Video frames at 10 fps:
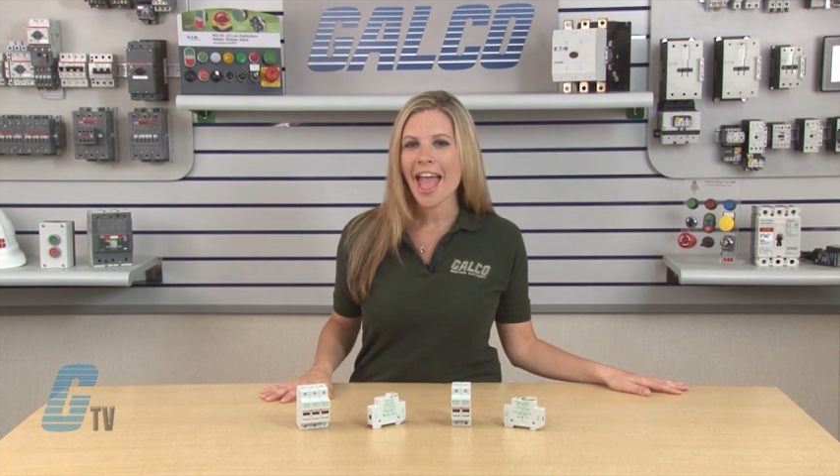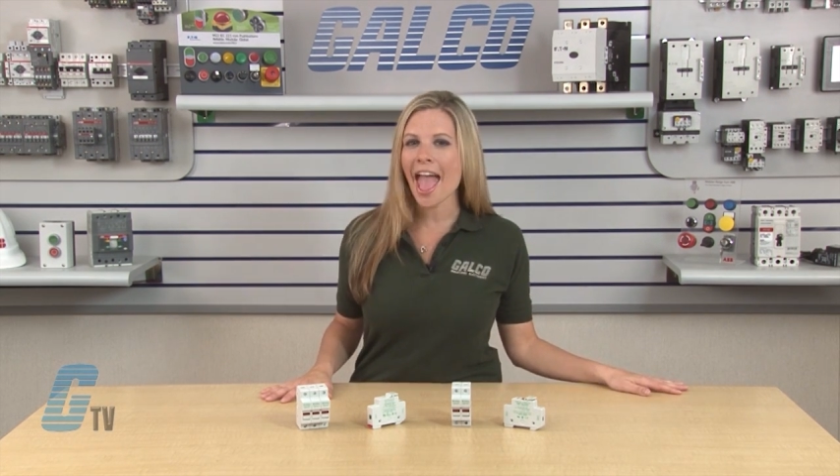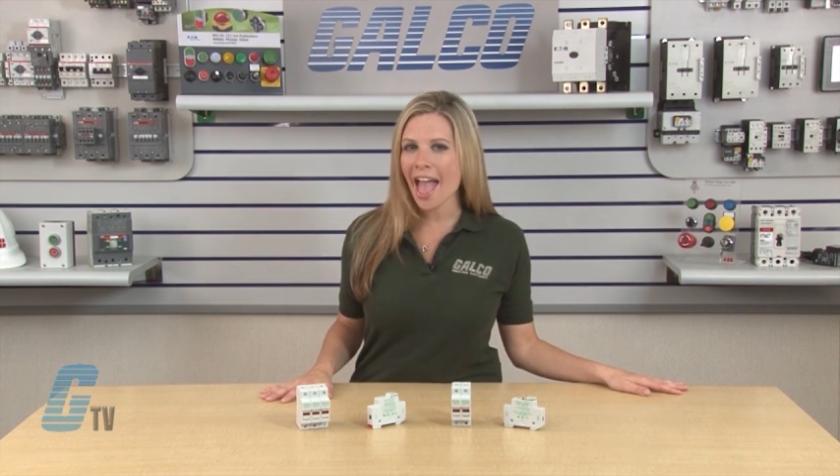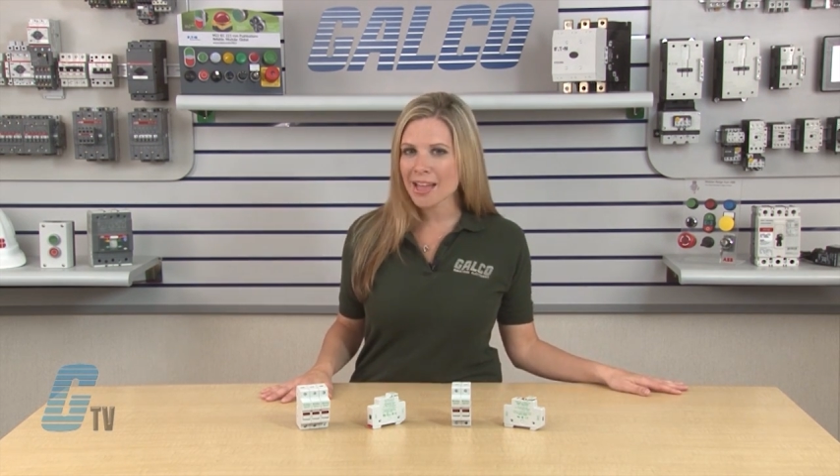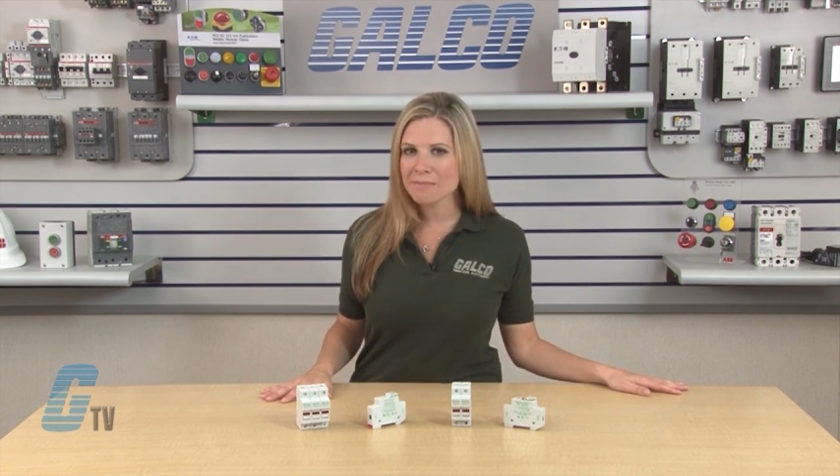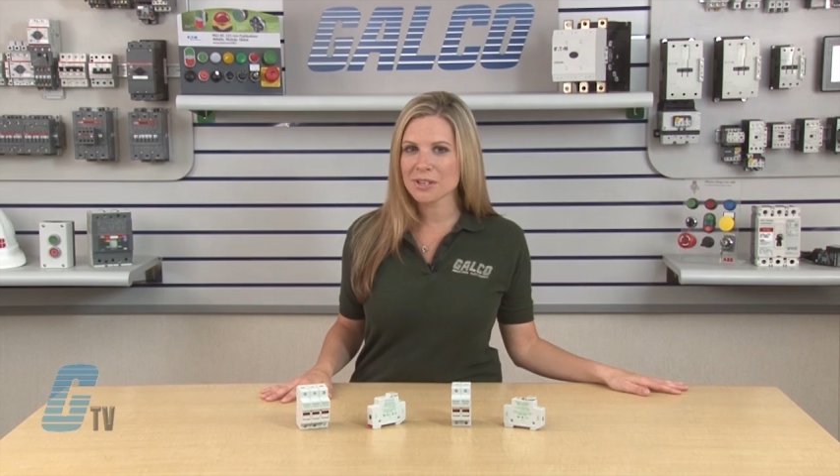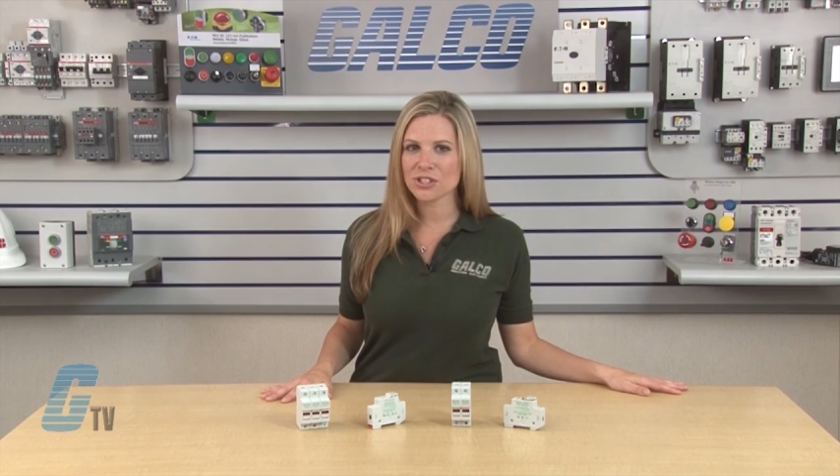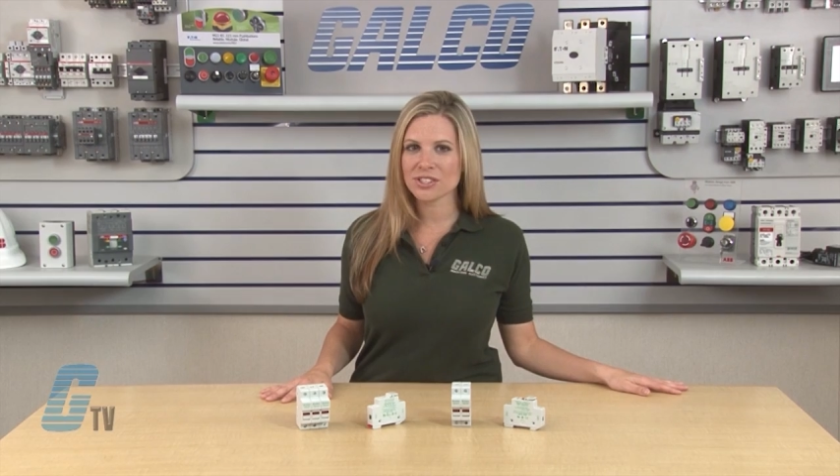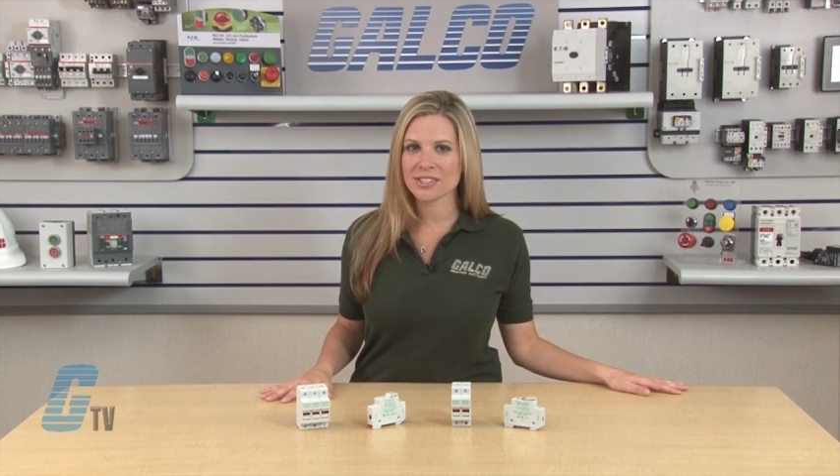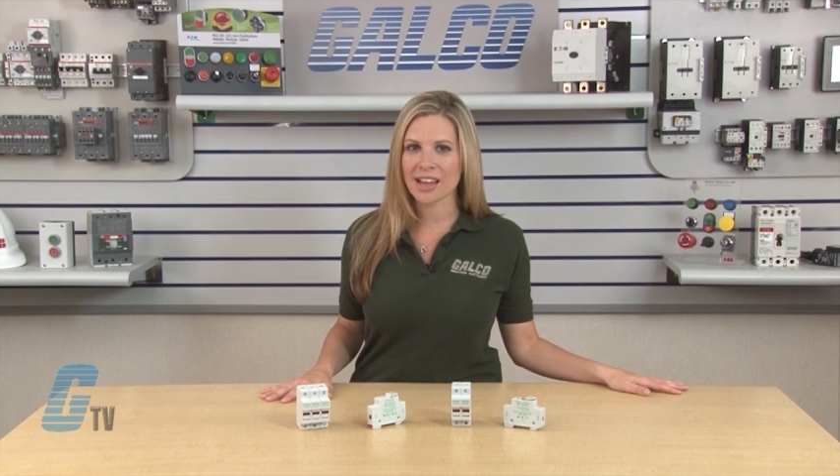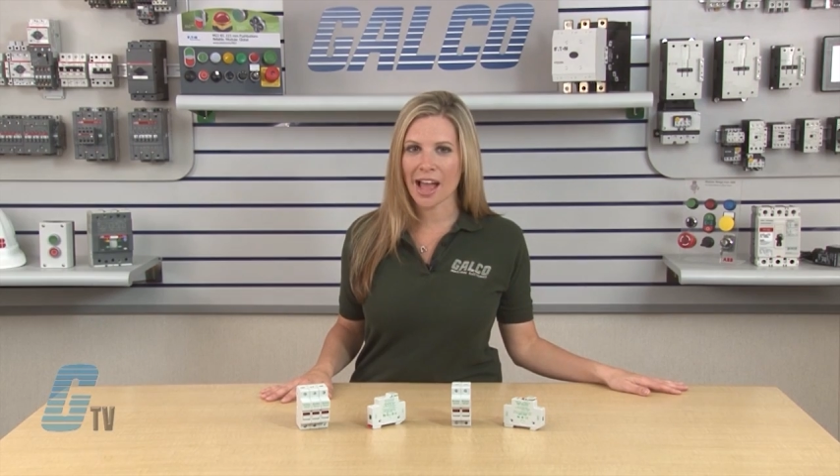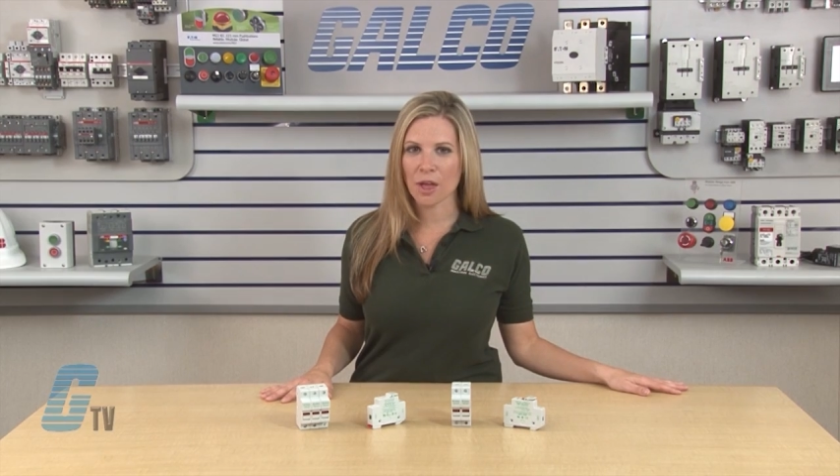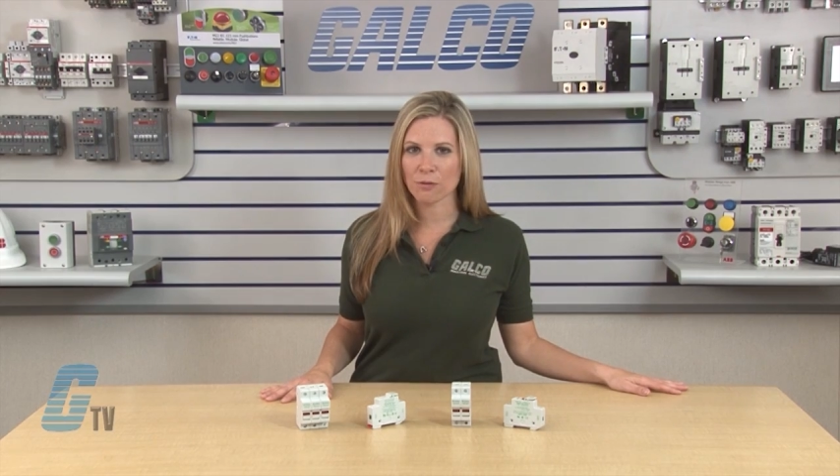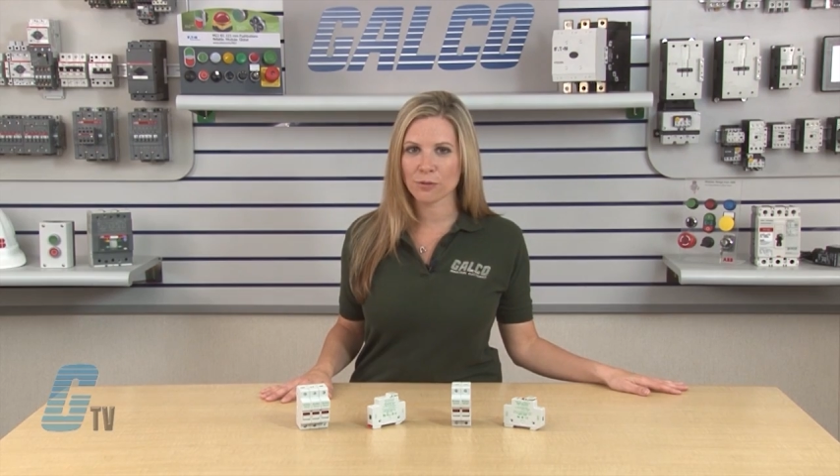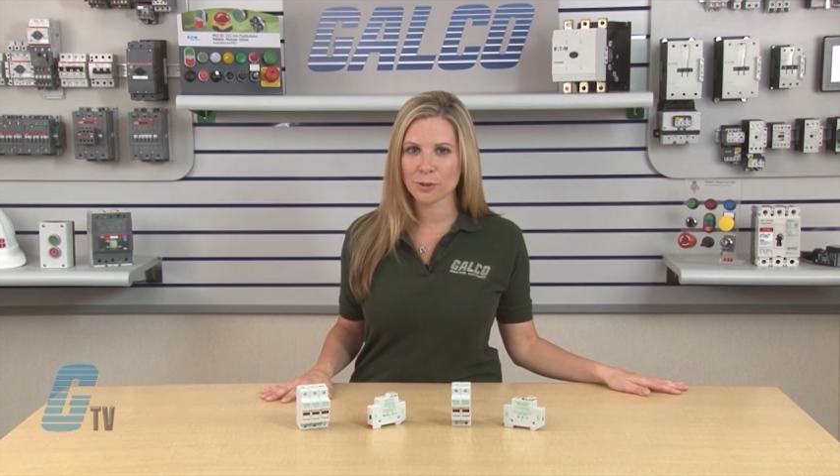and
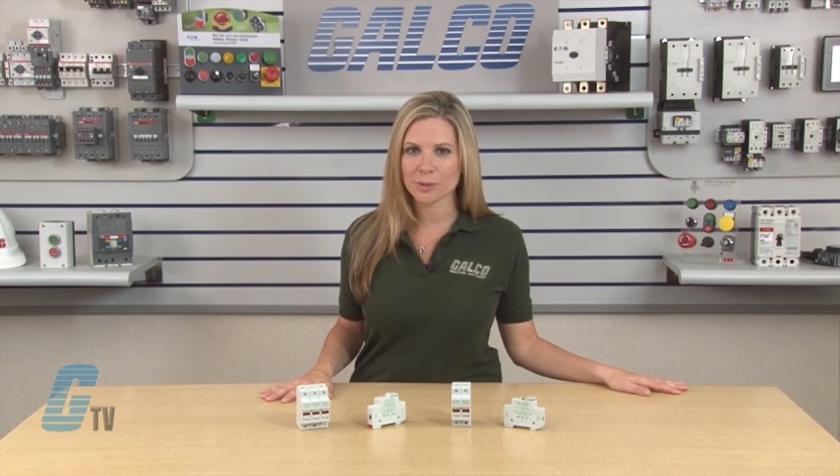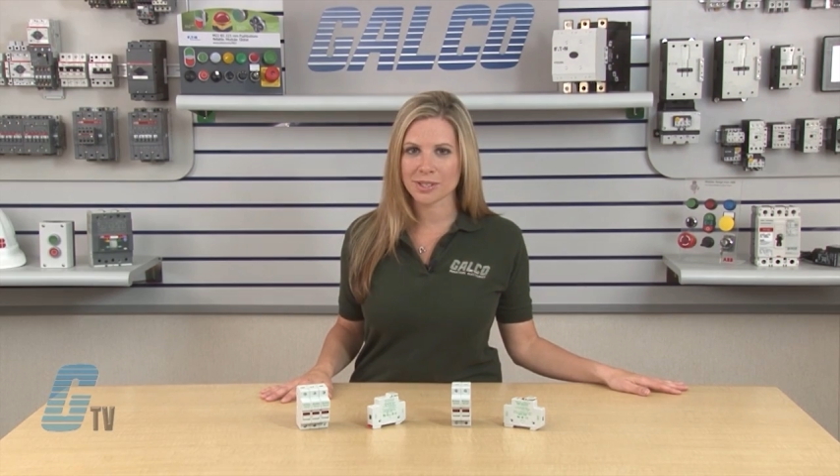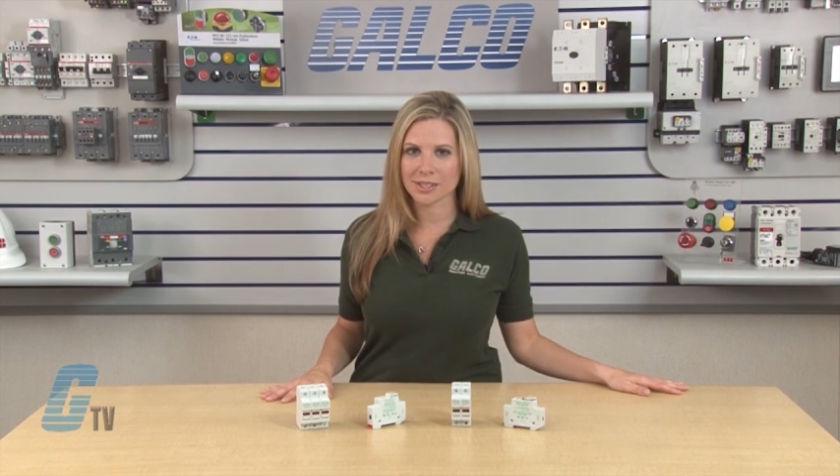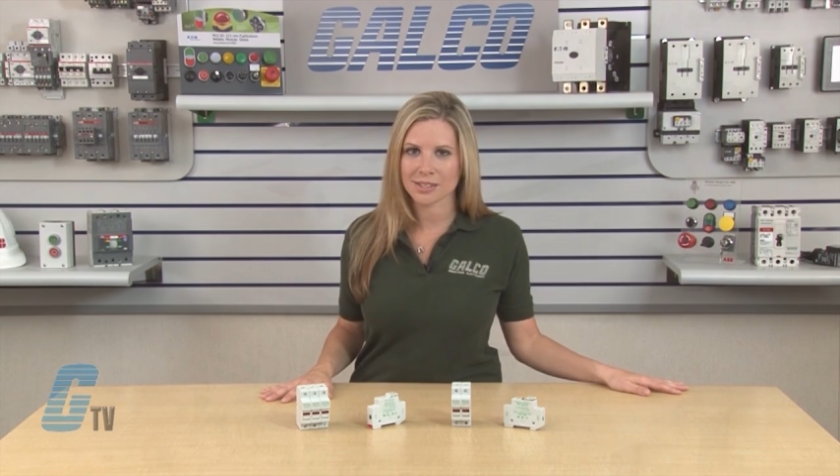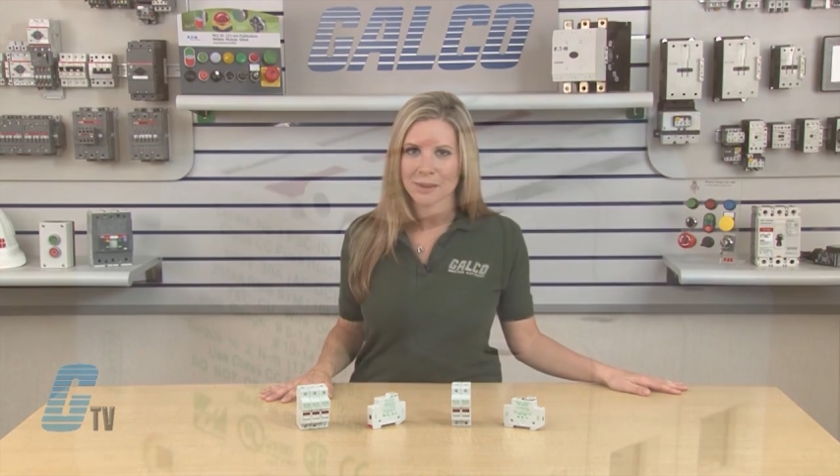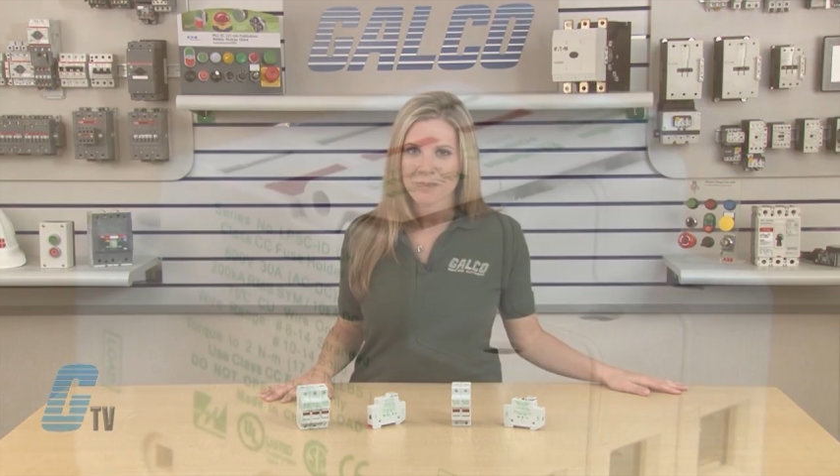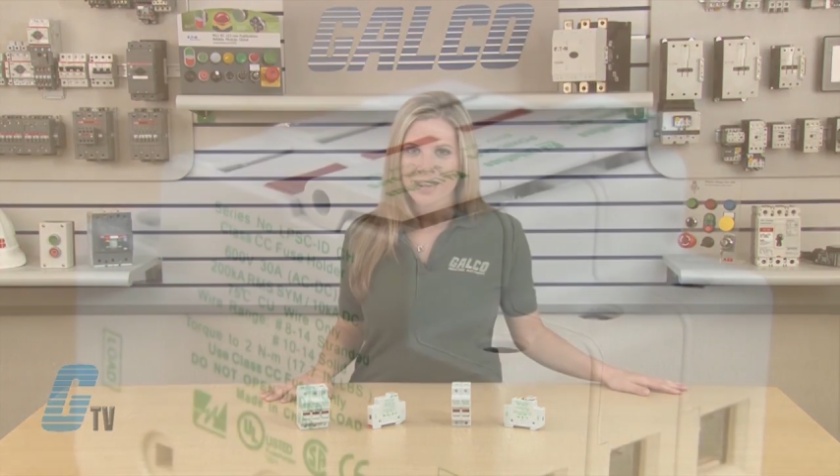midget-style fuses.